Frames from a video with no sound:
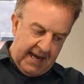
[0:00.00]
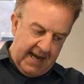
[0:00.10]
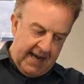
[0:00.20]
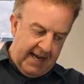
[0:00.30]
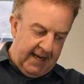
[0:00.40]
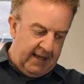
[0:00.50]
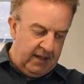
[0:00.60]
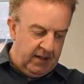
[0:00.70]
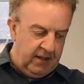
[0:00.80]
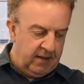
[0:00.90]

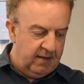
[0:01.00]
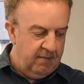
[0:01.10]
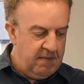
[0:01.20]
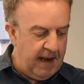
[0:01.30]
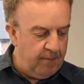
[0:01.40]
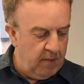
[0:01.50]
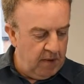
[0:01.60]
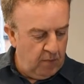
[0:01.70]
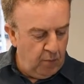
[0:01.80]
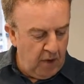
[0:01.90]
And yep,
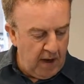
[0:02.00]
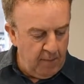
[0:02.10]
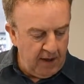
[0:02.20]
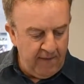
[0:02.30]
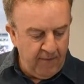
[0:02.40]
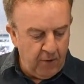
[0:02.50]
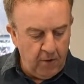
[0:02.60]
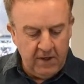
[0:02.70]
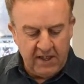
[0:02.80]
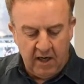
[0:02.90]
what I'm looking
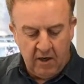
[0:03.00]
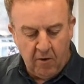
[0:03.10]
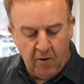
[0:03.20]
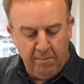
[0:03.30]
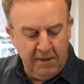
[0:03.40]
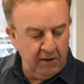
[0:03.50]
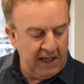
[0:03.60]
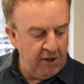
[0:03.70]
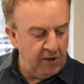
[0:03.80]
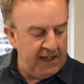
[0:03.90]
for is a long
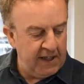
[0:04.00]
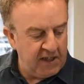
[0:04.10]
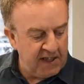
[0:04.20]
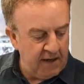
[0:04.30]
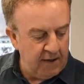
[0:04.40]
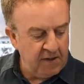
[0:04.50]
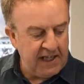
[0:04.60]
milky drink, so I'll